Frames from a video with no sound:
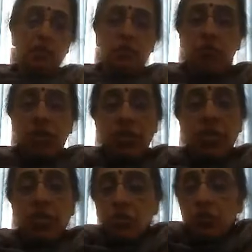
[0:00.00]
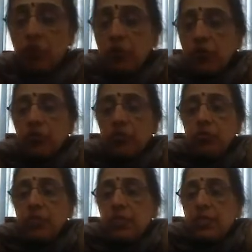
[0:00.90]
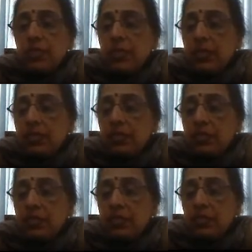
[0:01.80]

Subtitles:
Okay, so what we do in this case is,